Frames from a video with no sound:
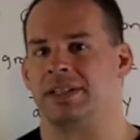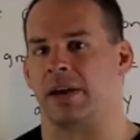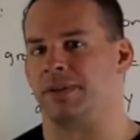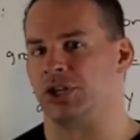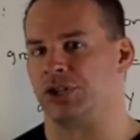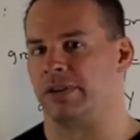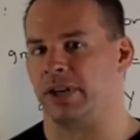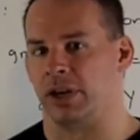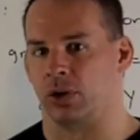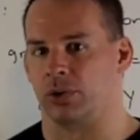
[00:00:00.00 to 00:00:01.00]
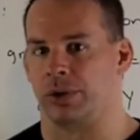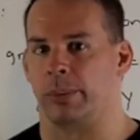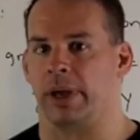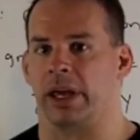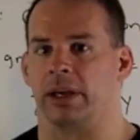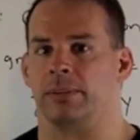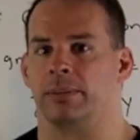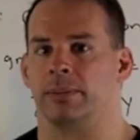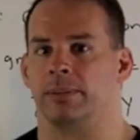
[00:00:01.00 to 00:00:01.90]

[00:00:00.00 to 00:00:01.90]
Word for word: definition of an integral domain.